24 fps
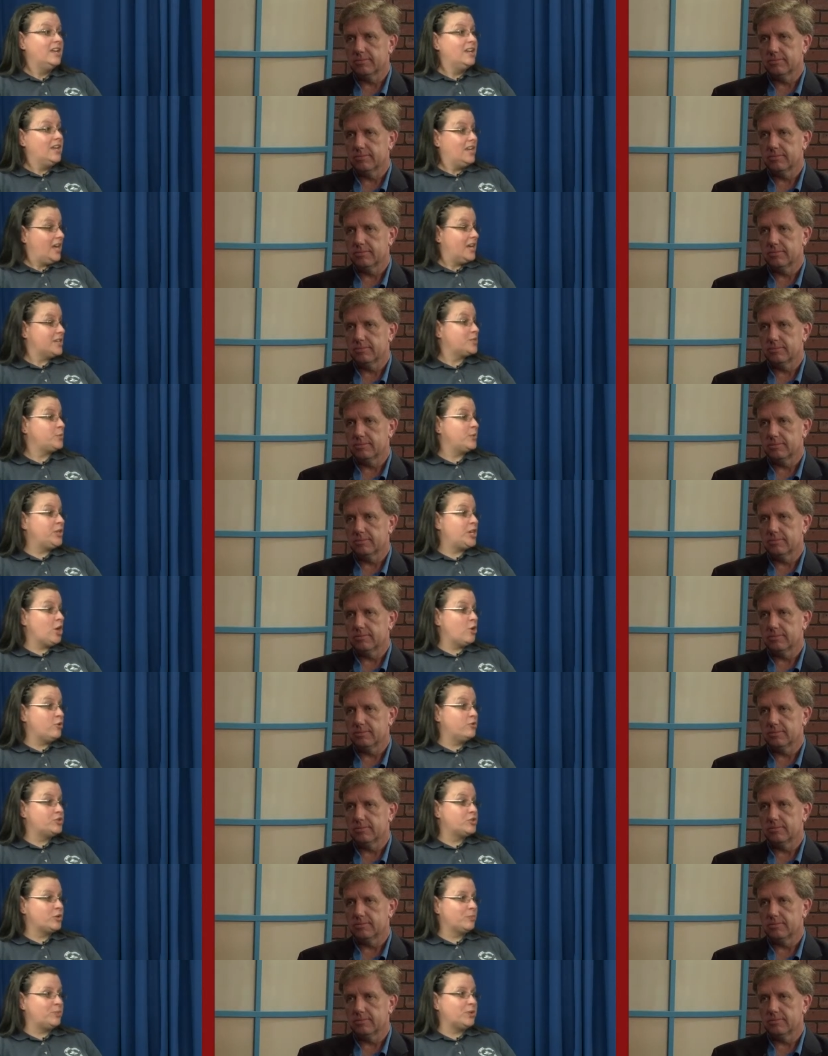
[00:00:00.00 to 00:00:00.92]
Speaker 1: As we know,
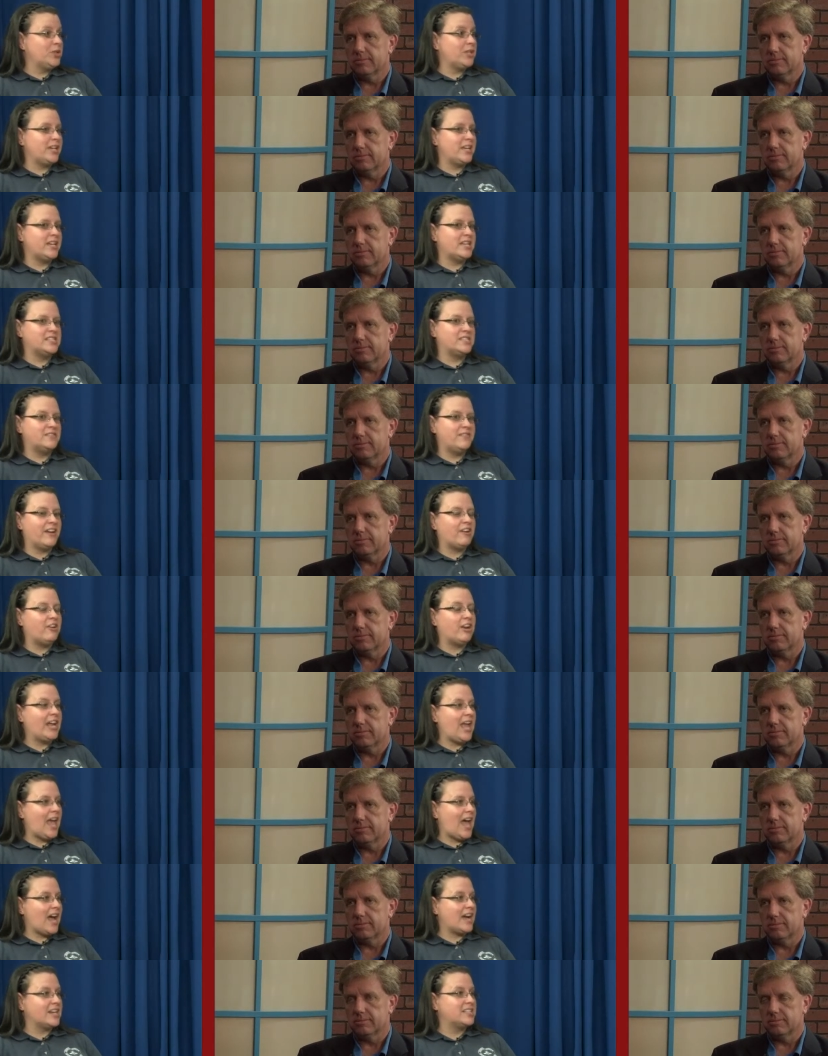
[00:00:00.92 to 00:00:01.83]
Tripoli is very
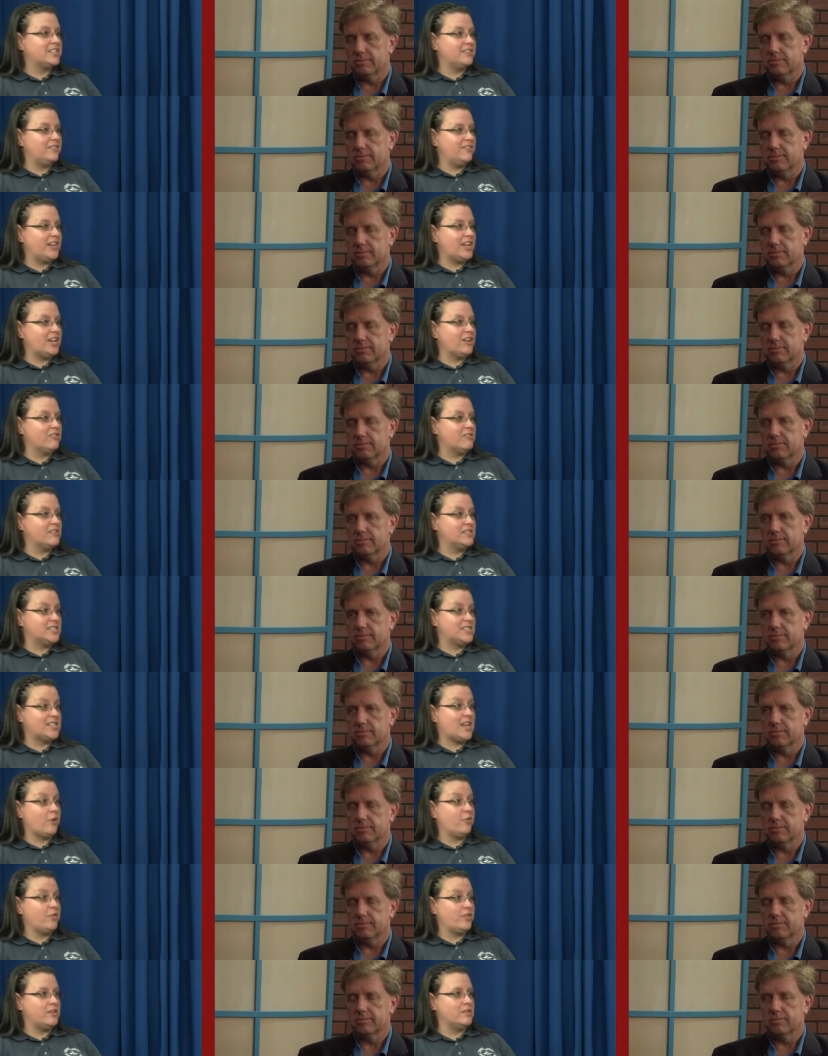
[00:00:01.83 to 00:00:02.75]
active here in
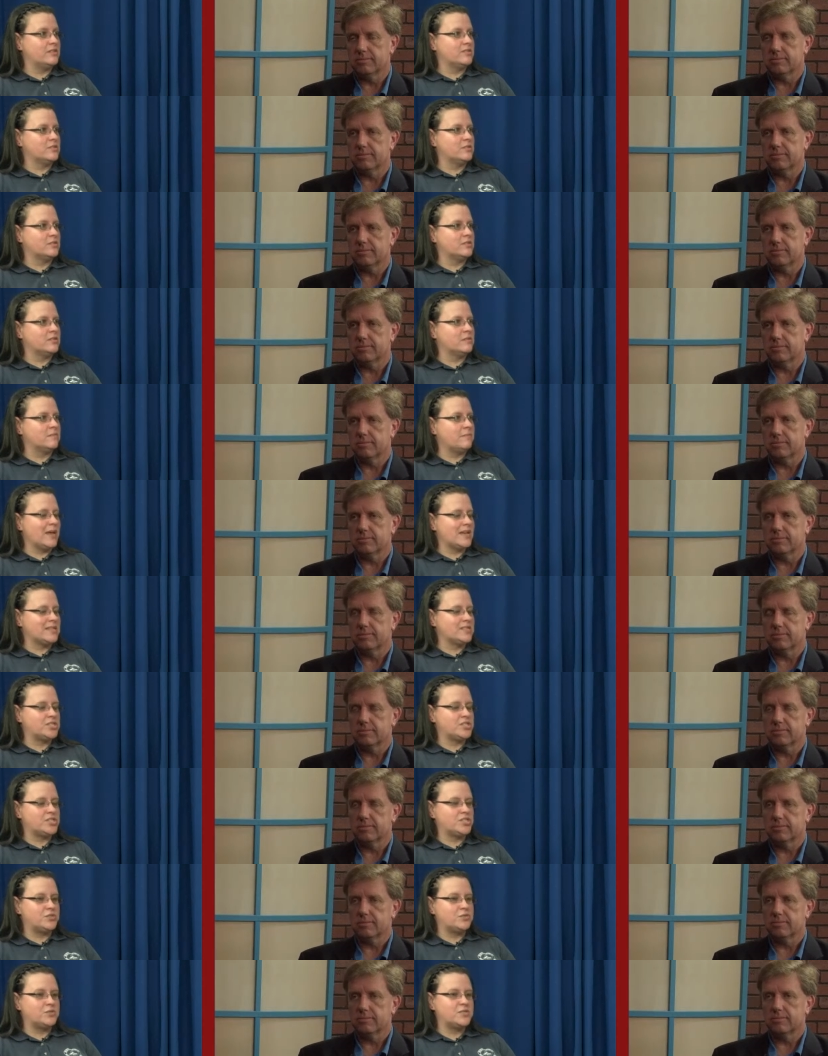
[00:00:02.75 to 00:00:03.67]
southeastern
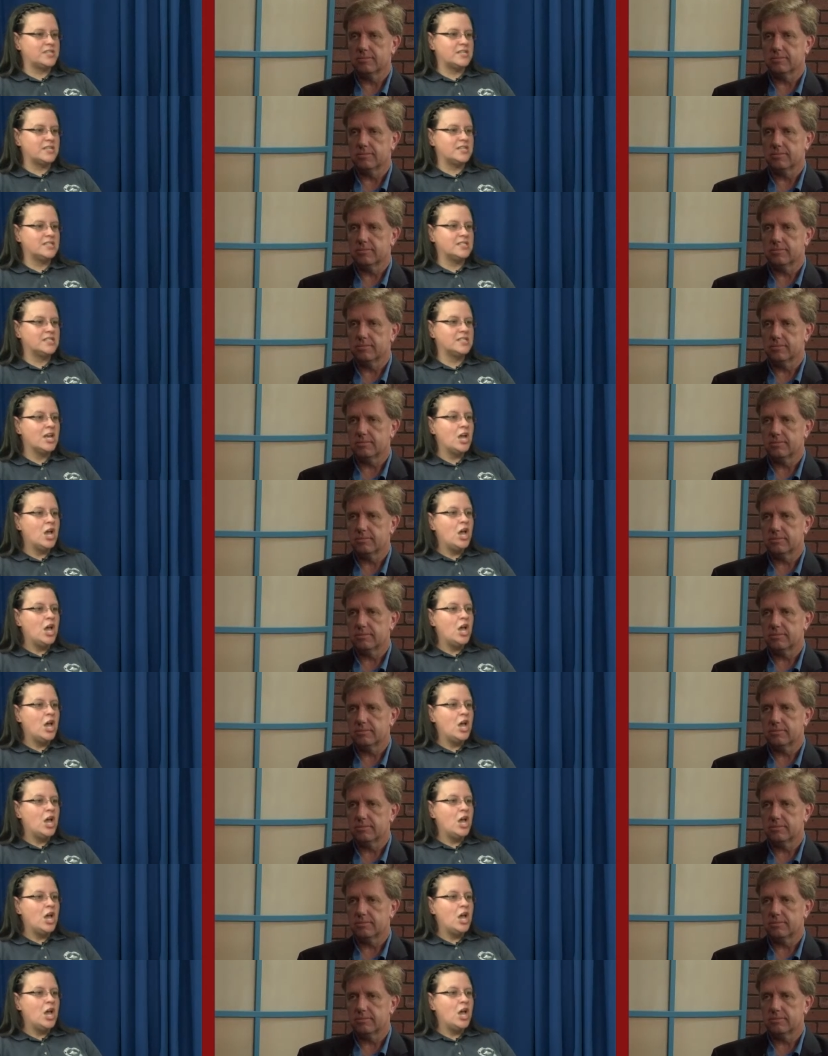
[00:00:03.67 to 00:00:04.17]
Massachusetts,